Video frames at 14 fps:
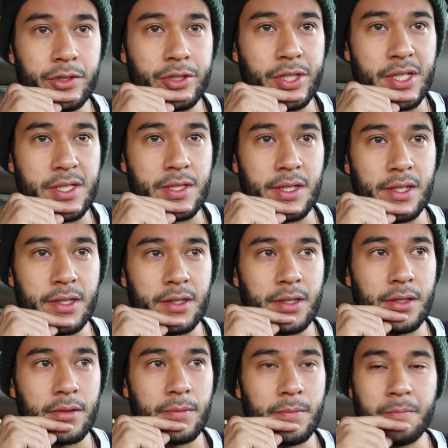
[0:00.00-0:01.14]
just
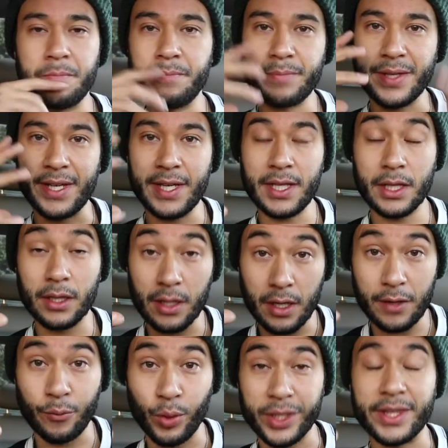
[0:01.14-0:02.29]
in
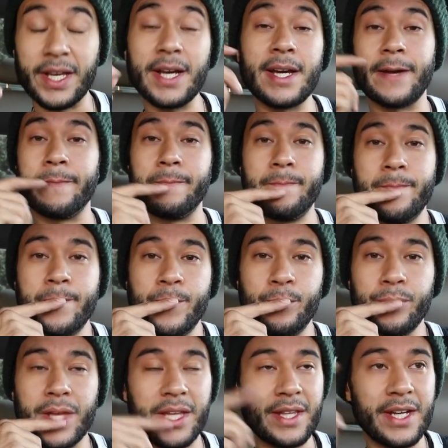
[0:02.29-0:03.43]
love with that.
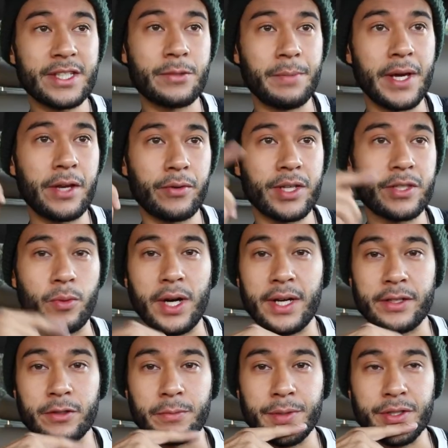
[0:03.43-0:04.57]
And that's the main reason why I
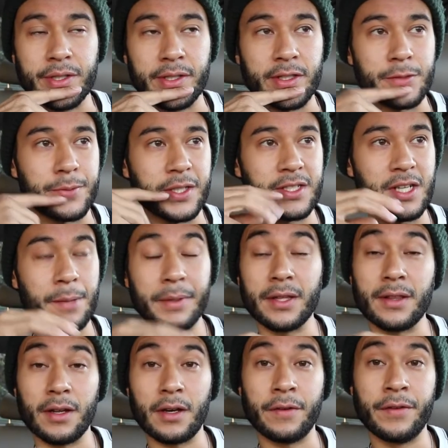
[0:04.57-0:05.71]
do music, is because I'm
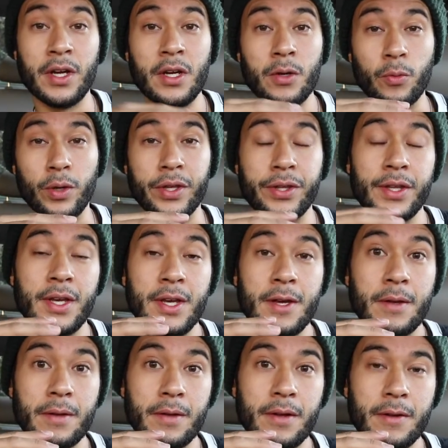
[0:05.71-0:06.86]
in love with
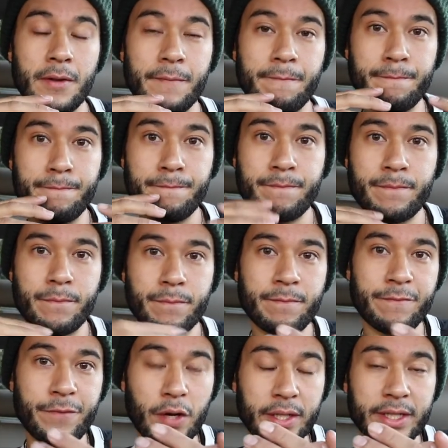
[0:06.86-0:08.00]

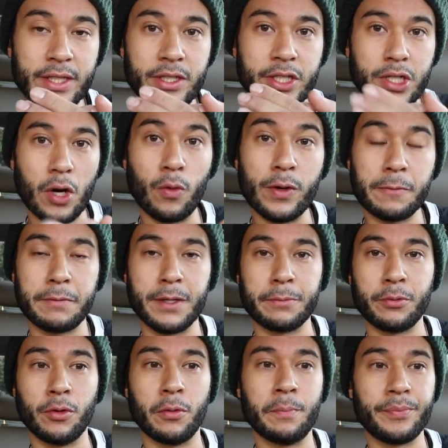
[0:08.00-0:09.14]
fucking showing
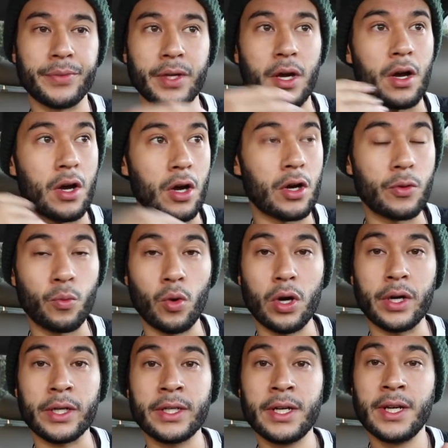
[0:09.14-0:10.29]
people the hard
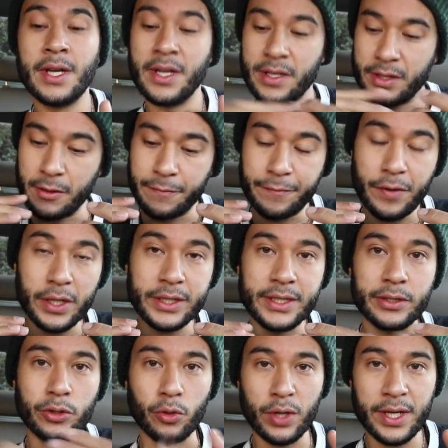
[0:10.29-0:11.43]
work, the
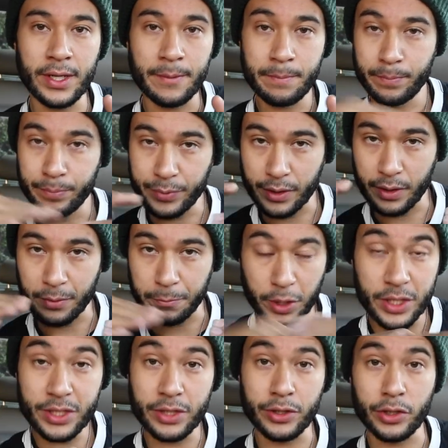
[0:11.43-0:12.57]
fucking grit, the
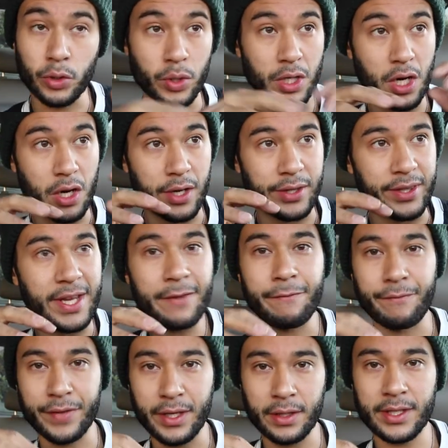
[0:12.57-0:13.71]
pushing through it all, and they
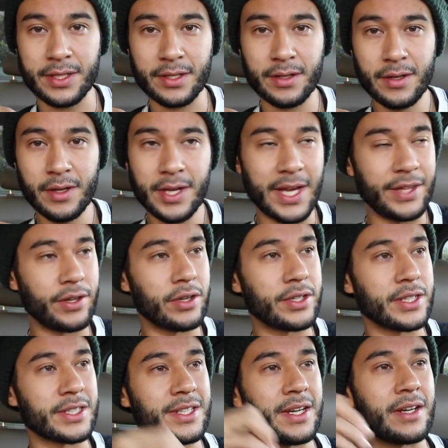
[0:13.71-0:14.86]
feel it and they're
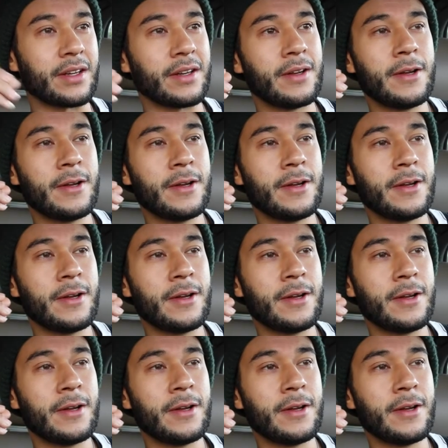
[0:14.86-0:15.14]
just like,